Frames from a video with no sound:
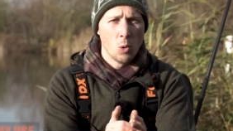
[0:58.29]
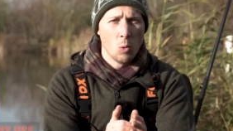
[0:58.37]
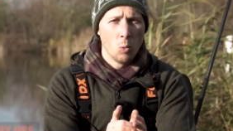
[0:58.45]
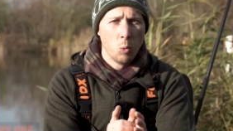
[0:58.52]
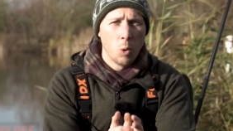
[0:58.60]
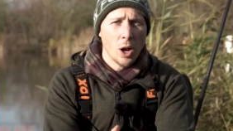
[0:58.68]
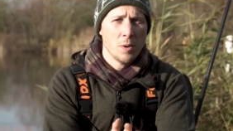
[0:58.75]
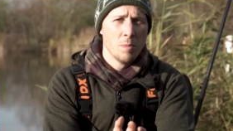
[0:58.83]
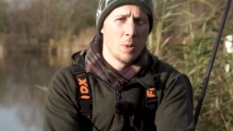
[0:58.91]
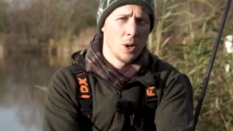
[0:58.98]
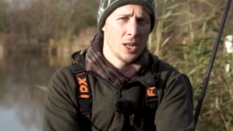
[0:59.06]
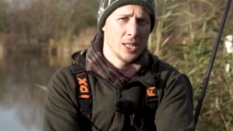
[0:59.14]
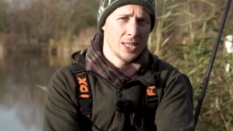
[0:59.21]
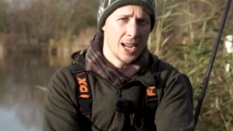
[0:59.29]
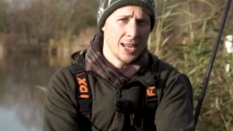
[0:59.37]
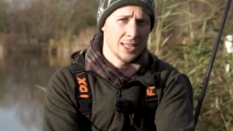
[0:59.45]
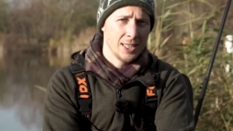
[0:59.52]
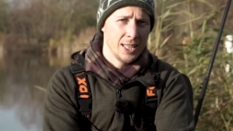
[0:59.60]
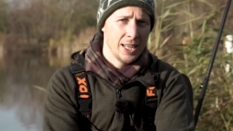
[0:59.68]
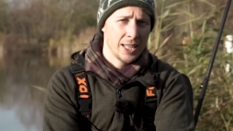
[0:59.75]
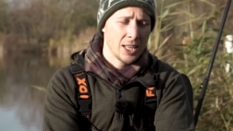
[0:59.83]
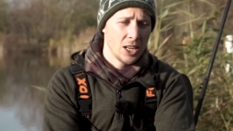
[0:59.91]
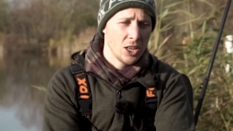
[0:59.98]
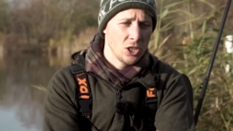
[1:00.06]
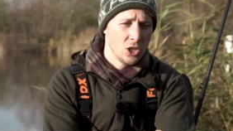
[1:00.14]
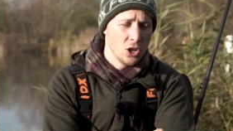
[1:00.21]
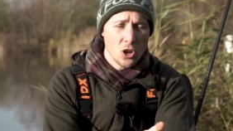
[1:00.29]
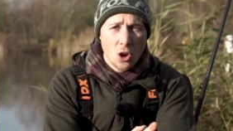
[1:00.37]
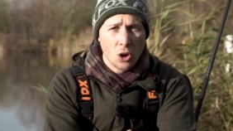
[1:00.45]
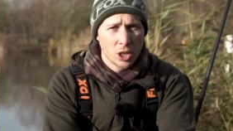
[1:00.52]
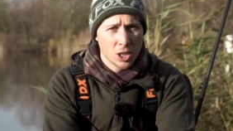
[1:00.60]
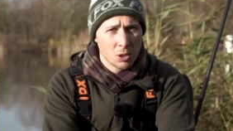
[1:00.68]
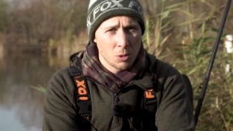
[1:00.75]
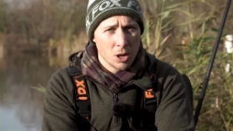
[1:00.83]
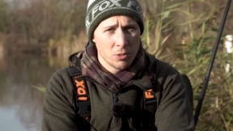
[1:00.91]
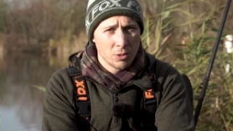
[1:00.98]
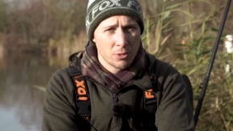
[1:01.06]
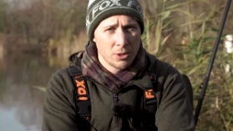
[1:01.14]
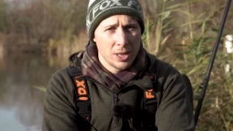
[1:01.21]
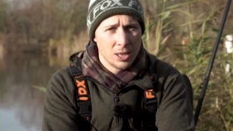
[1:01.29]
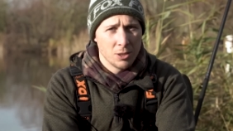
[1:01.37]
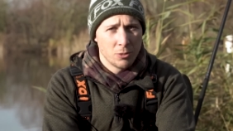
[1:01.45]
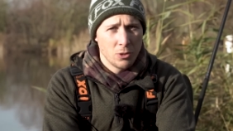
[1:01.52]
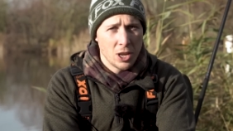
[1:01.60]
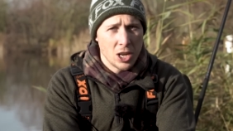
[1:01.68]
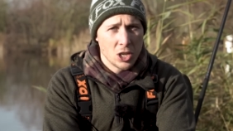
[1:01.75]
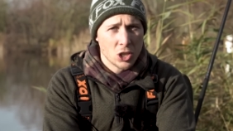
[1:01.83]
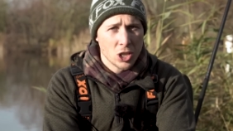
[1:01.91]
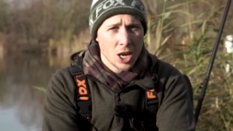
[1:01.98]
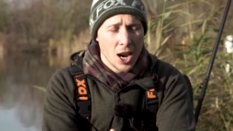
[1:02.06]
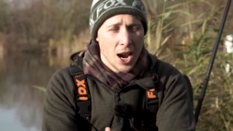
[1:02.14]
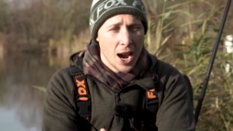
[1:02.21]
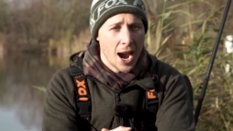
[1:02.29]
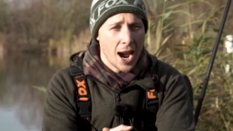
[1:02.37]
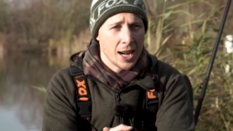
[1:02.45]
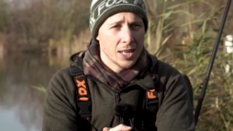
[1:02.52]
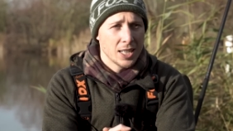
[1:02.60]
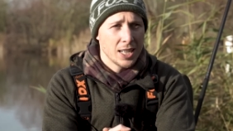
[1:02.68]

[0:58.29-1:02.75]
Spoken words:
one bite tactic. You're not going to overfeed the fish, and